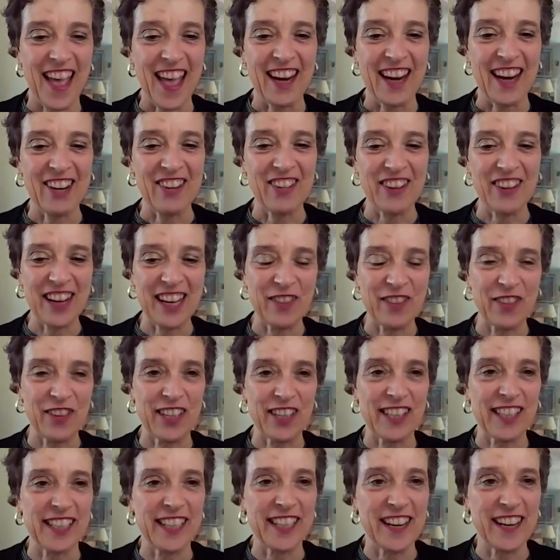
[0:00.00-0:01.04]
Hello, I'm
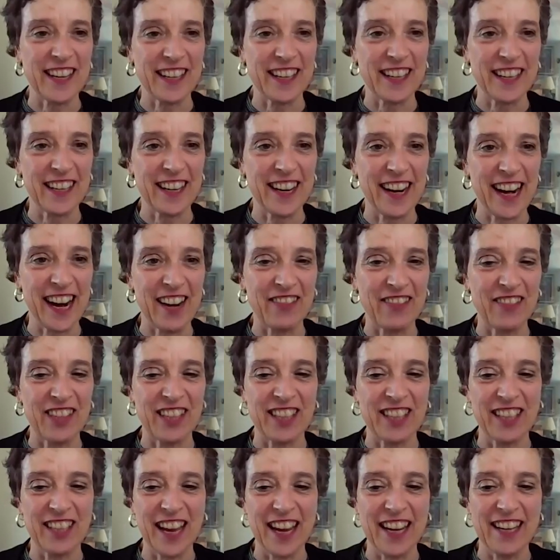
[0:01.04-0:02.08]
Christy Duncan, and I am
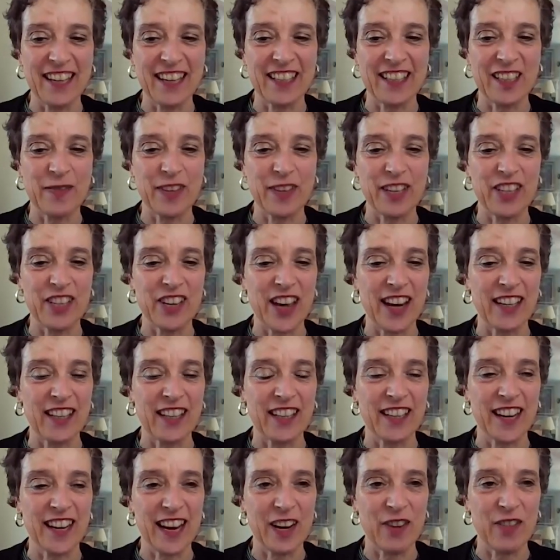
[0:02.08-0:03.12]
delighted to be chatting
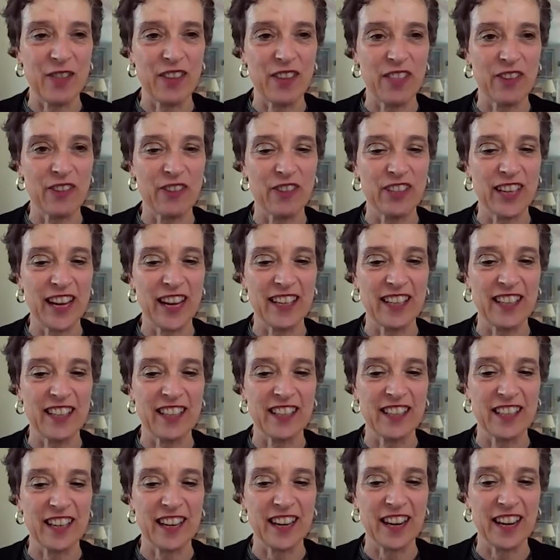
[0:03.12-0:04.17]
today with Odette
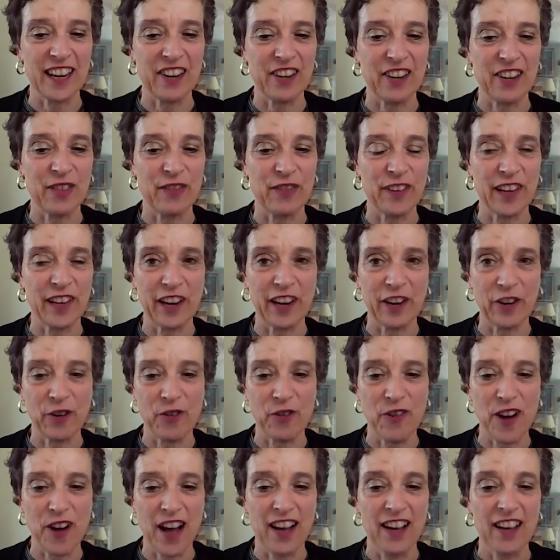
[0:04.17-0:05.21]
Izquierdo
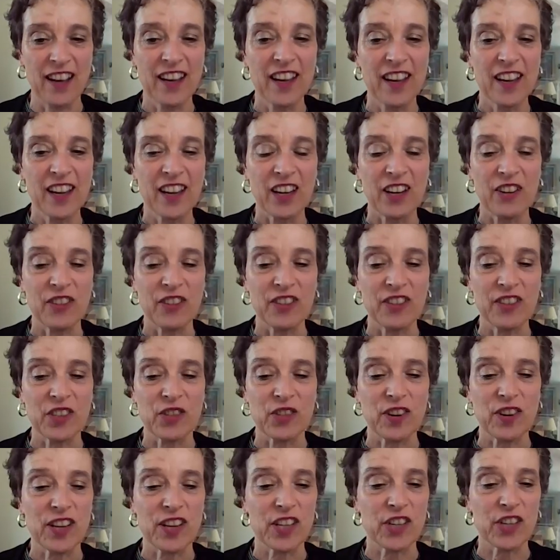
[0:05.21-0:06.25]
Figueroa, who is
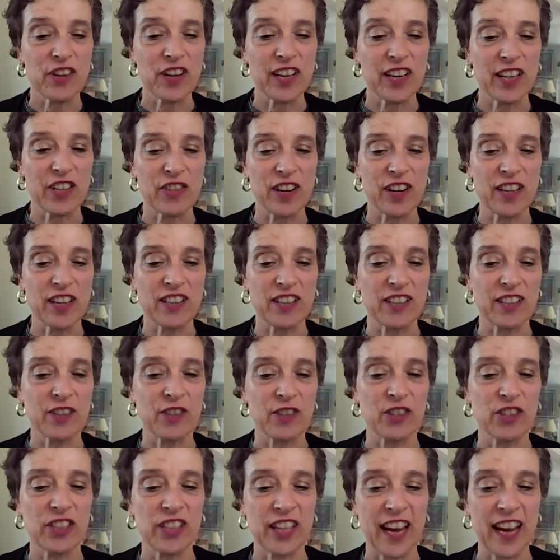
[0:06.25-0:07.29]
Treasury and Trade
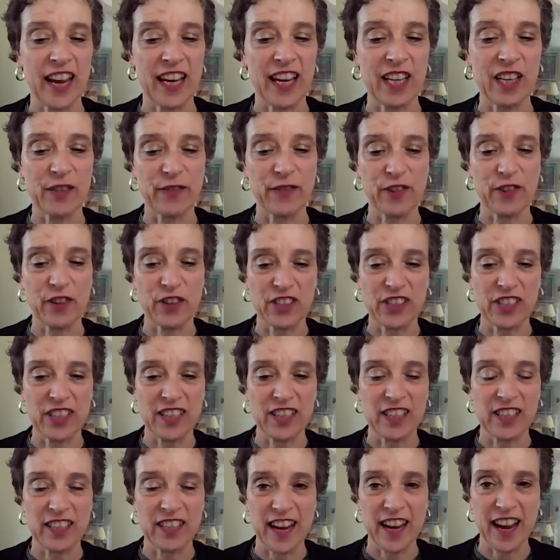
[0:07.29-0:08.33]
Solutions Head for
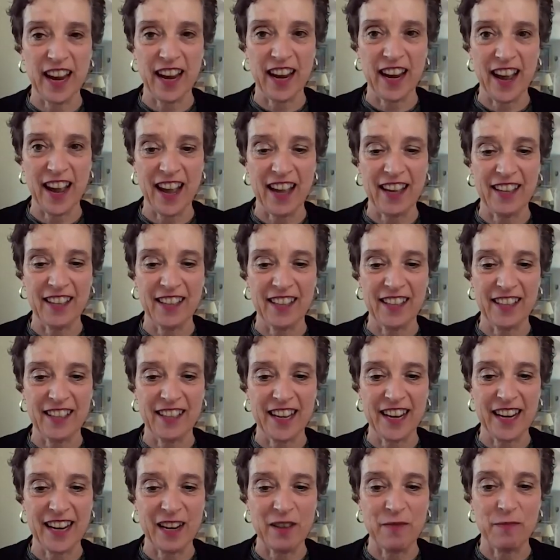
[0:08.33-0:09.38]
CCA at
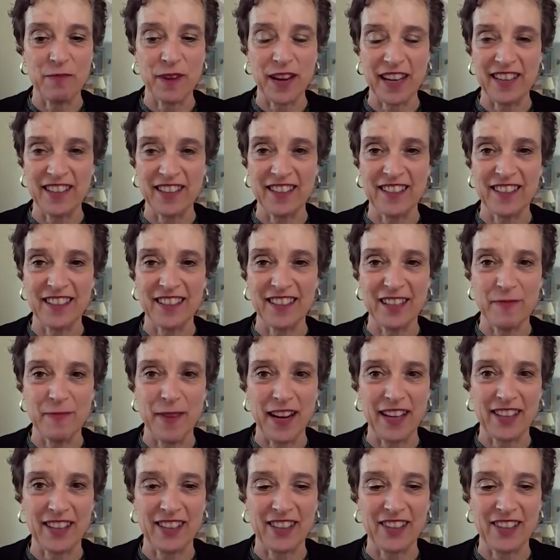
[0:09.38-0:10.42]
Citi, based in
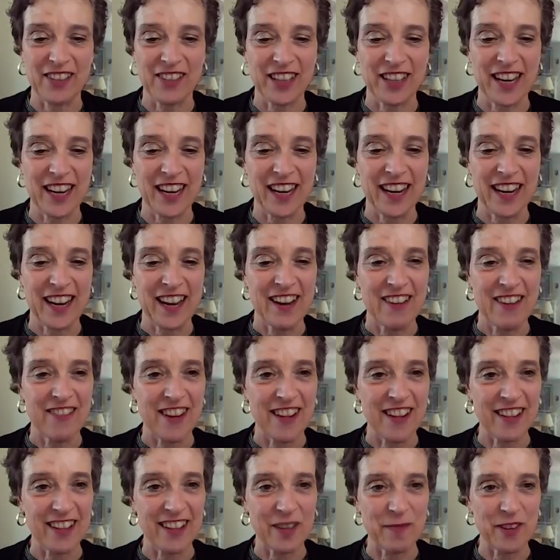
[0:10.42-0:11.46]
Mexico City.
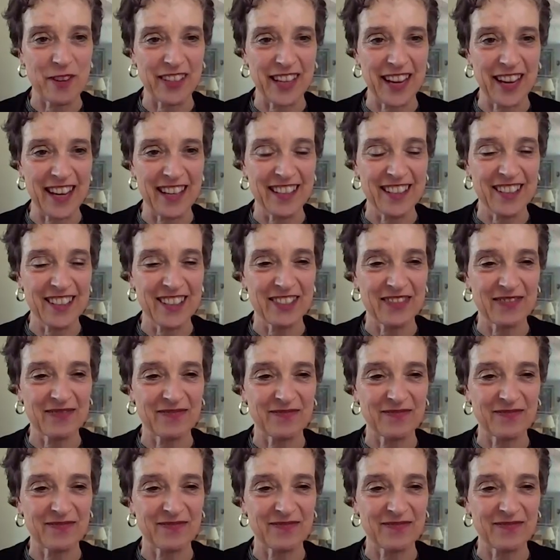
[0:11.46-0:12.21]
Welcome, Odette.